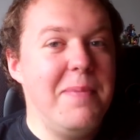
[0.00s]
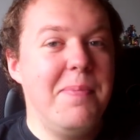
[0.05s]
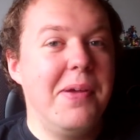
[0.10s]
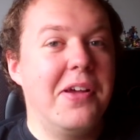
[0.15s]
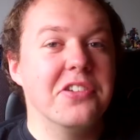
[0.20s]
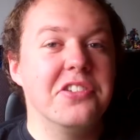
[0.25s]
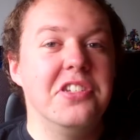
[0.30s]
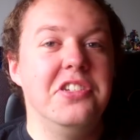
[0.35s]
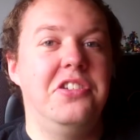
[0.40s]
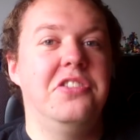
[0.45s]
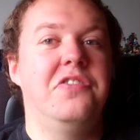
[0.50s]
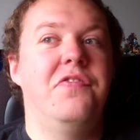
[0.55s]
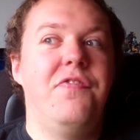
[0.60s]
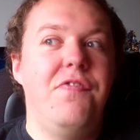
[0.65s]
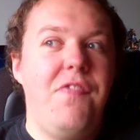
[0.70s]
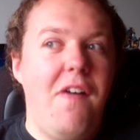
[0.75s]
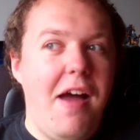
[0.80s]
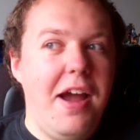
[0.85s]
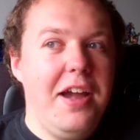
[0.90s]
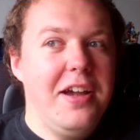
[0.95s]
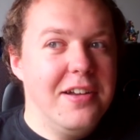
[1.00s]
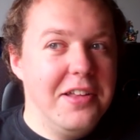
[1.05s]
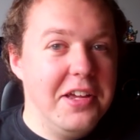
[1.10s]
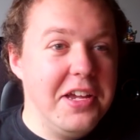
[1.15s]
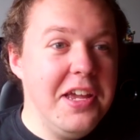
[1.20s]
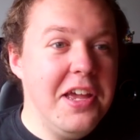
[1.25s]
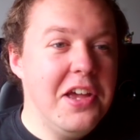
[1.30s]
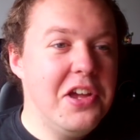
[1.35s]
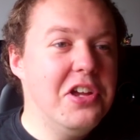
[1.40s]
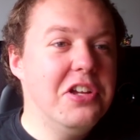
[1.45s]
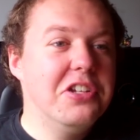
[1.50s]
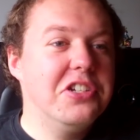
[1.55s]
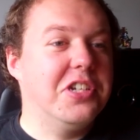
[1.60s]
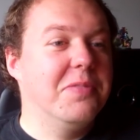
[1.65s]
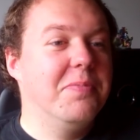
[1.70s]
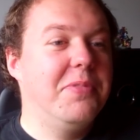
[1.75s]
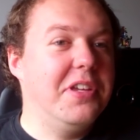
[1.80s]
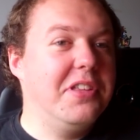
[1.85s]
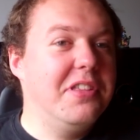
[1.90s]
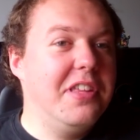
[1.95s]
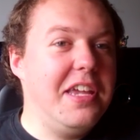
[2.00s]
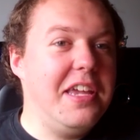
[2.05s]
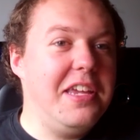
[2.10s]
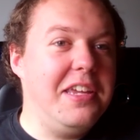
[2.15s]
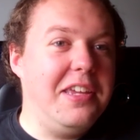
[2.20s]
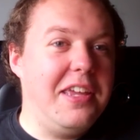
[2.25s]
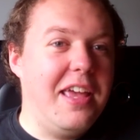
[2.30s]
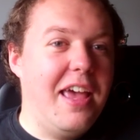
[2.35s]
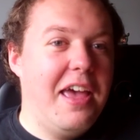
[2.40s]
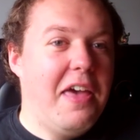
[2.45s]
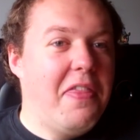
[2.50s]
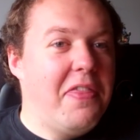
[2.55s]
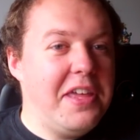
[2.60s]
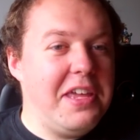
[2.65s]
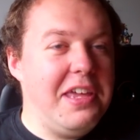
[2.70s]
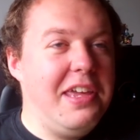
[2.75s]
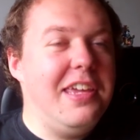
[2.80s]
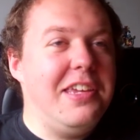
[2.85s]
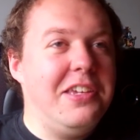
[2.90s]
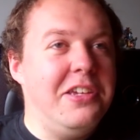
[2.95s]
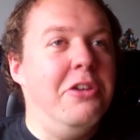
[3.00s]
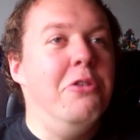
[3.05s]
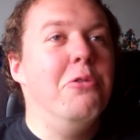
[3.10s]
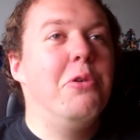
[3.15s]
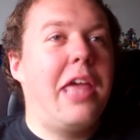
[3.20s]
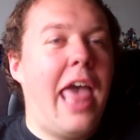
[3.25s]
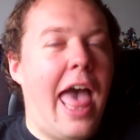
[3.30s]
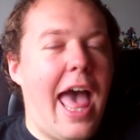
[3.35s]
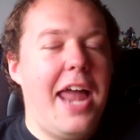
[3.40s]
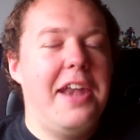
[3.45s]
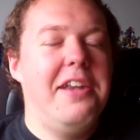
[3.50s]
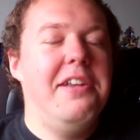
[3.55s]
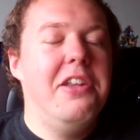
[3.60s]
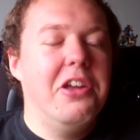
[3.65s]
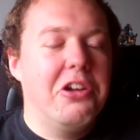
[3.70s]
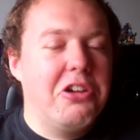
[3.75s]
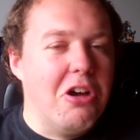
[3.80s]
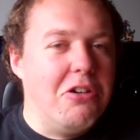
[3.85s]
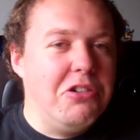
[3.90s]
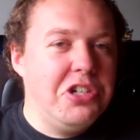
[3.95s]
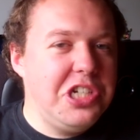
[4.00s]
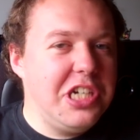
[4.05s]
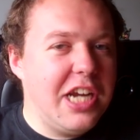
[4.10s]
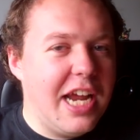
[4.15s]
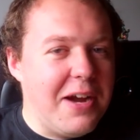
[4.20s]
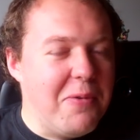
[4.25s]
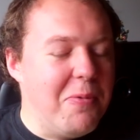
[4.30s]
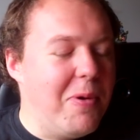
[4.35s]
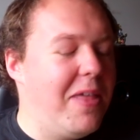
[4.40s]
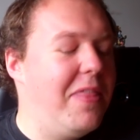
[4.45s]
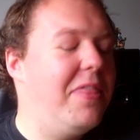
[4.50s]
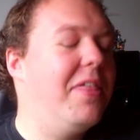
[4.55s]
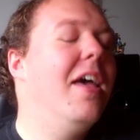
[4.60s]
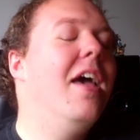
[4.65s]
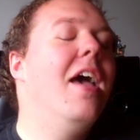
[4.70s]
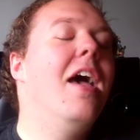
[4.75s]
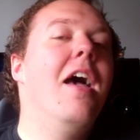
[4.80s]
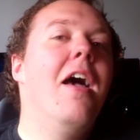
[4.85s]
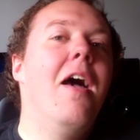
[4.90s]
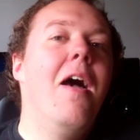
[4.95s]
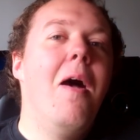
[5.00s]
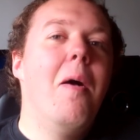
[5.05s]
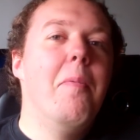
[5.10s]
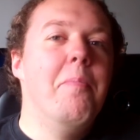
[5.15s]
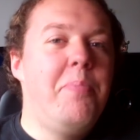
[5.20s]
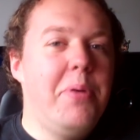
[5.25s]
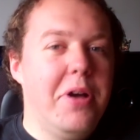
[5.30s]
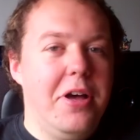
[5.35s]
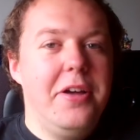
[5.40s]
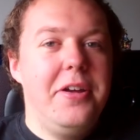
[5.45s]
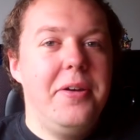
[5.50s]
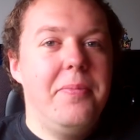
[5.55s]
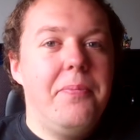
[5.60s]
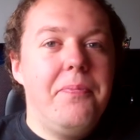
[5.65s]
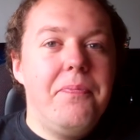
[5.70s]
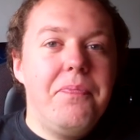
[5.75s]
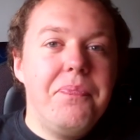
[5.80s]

because this is finally something the EU can negotiate with. But